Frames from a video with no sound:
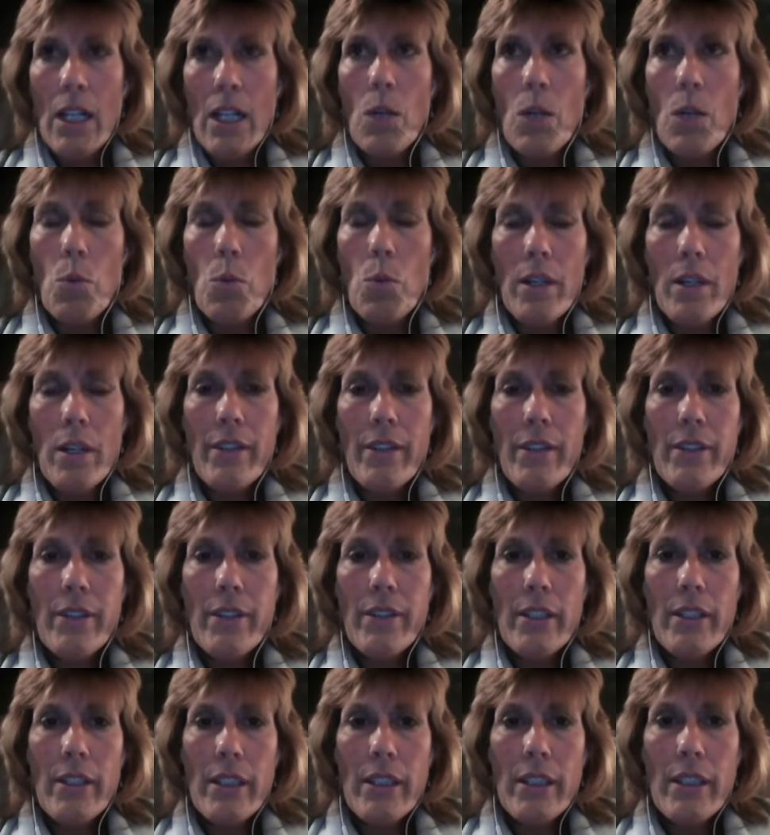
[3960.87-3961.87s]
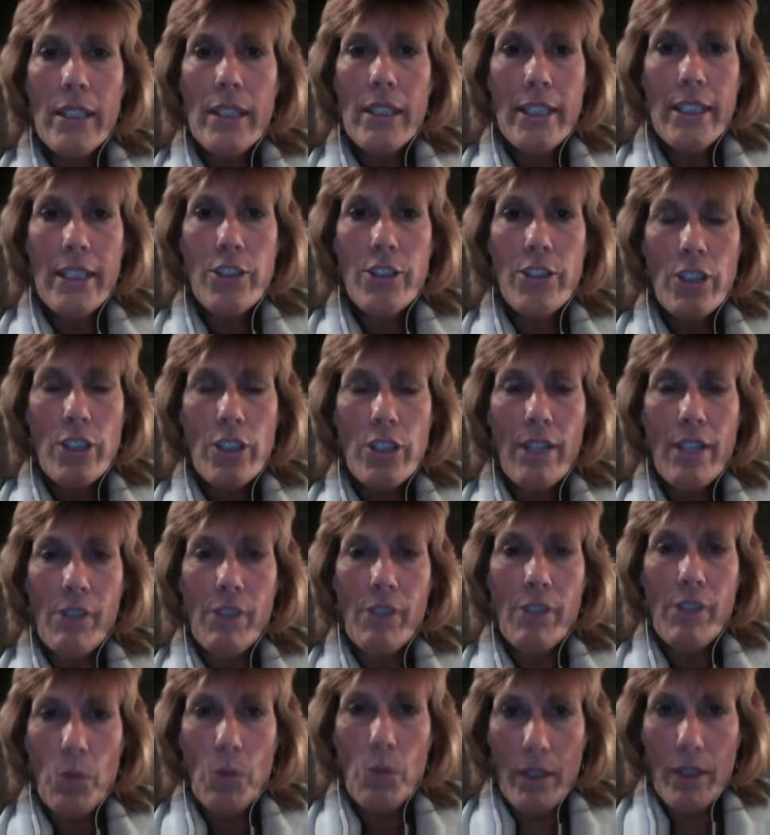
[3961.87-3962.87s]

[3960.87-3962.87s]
with each and every one